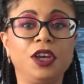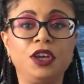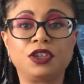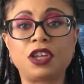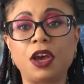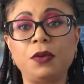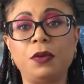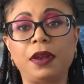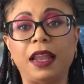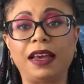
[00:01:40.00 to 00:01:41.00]
So
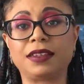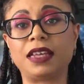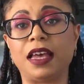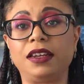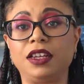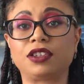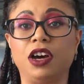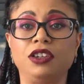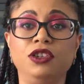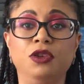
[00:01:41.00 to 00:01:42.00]
like I said, it's
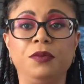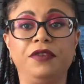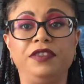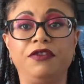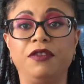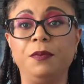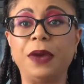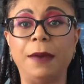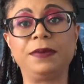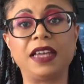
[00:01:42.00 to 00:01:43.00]
got a number of different
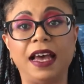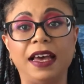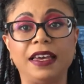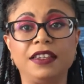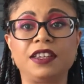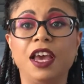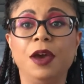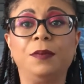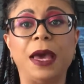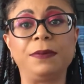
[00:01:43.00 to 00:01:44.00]
peptides.
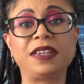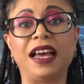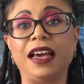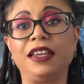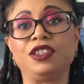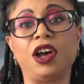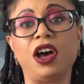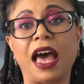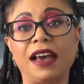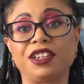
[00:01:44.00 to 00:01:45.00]
Peptides
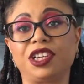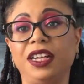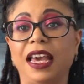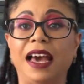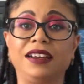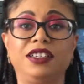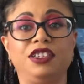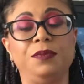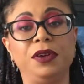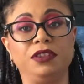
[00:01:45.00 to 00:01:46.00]
actually act as the
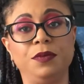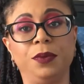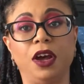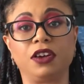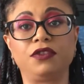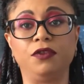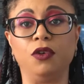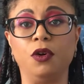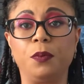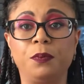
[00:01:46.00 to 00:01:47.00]
building blocks
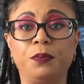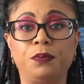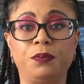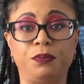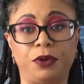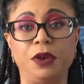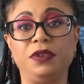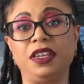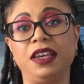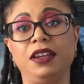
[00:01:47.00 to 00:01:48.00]
for
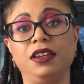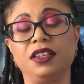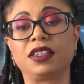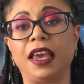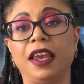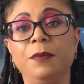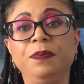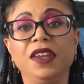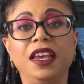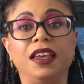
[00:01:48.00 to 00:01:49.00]
protein in your skin,
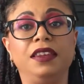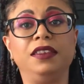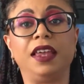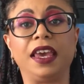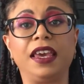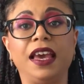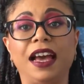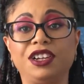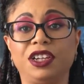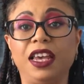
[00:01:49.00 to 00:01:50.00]
and they
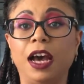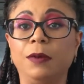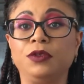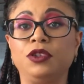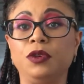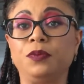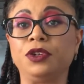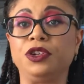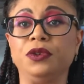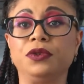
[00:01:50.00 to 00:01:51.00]
actually help to
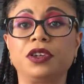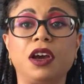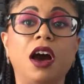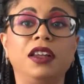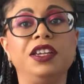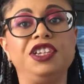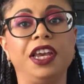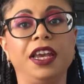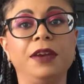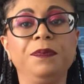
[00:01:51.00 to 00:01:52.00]
produce
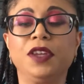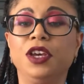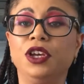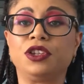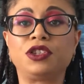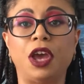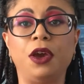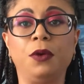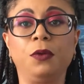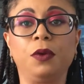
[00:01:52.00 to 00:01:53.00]
collagen.
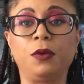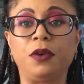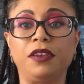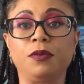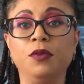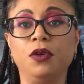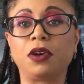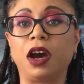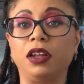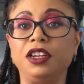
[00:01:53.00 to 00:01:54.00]
So with more
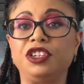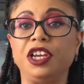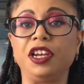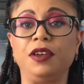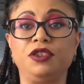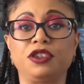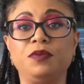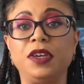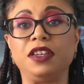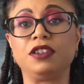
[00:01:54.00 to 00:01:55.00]
collagen, it just
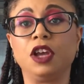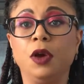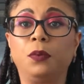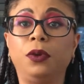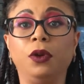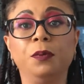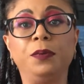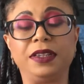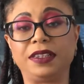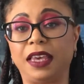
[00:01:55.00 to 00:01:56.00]
means plumper
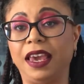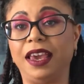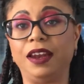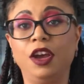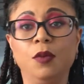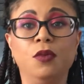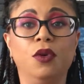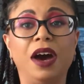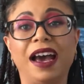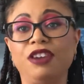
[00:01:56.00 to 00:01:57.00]
skin, more
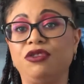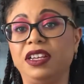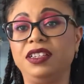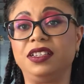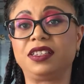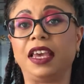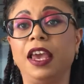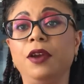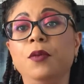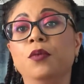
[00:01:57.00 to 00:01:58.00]
hydrated
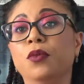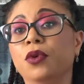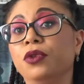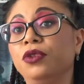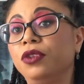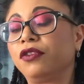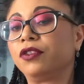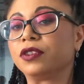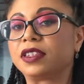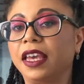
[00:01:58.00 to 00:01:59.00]
skin, more youthful
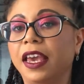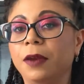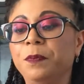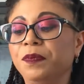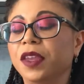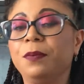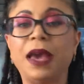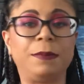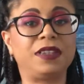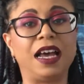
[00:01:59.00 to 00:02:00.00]
skin.
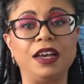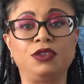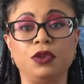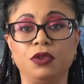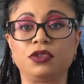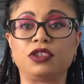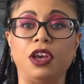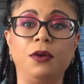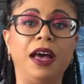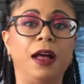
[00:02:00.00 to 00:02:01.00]
Peptides
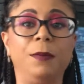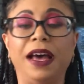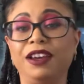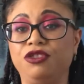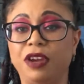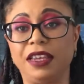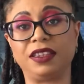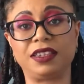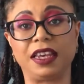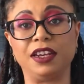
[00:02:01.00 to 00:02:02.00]
also help hydrate the
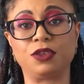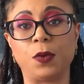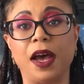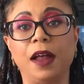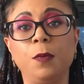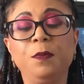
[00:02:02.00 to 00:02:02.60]
skin as well.